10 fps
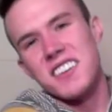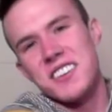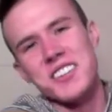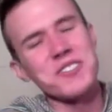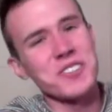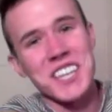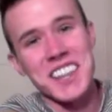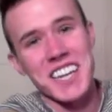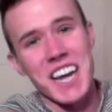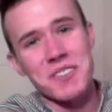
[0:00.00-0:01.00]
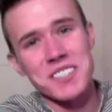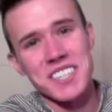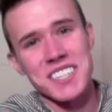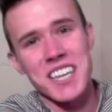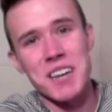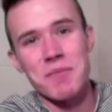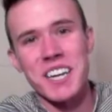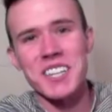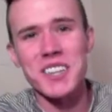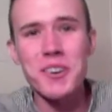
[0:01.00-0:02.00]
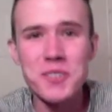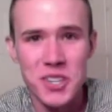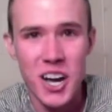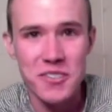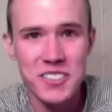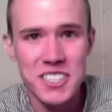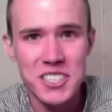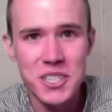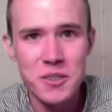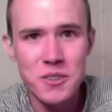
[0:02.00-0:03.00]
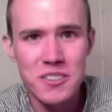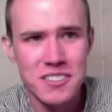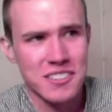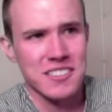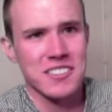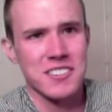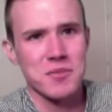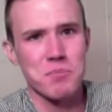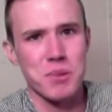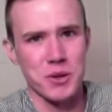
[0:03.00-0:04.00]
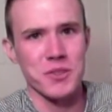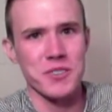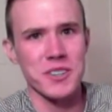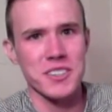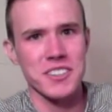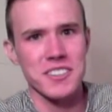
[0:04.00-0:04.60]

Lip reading: You didn't really think I was going to take my clothes off, did you? Pervert.